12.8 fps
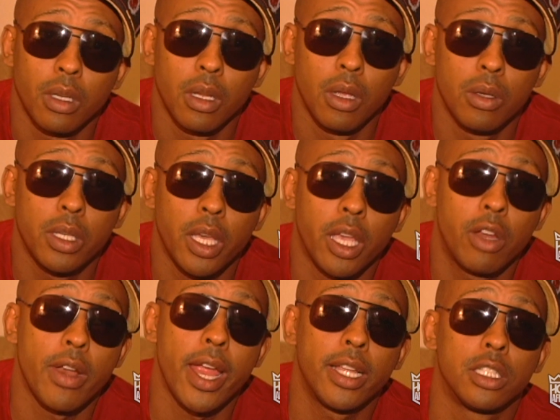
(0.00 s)
Oh yeah,
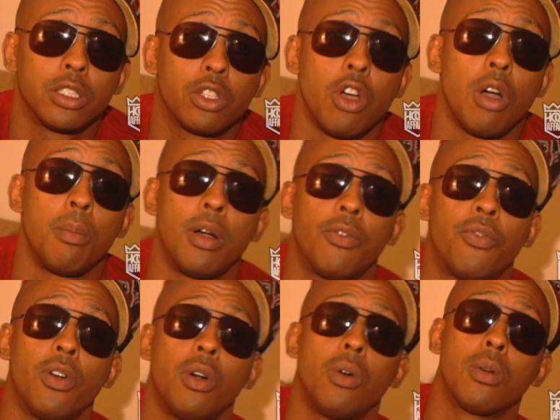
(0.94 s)
so Crakk just called my
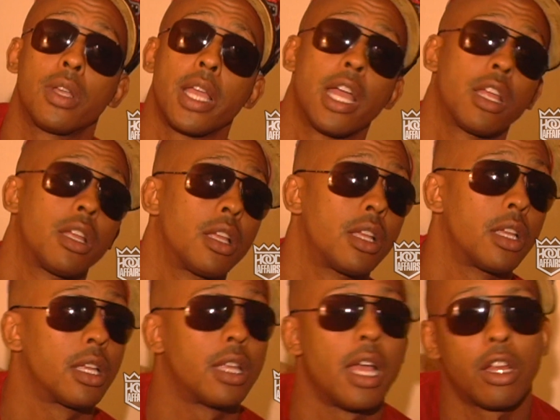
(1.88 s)
phone.
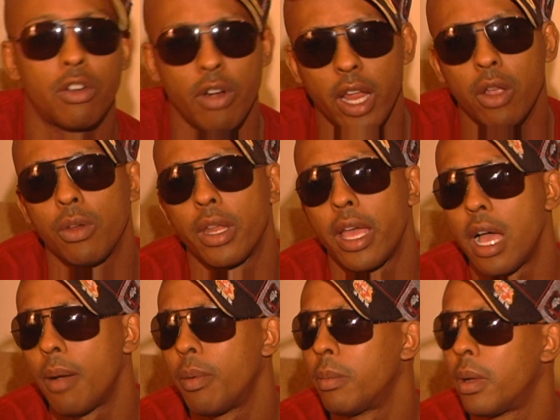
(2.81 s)
Got, got Crakk on the
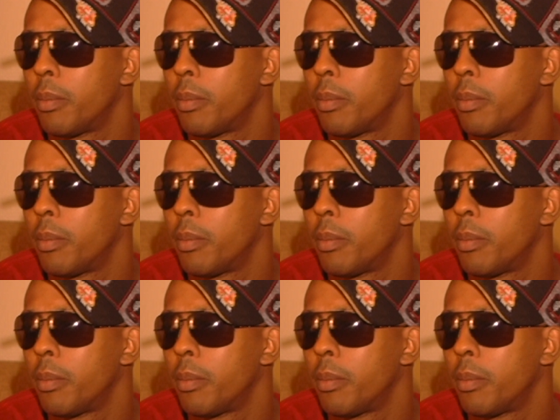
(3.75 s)
album.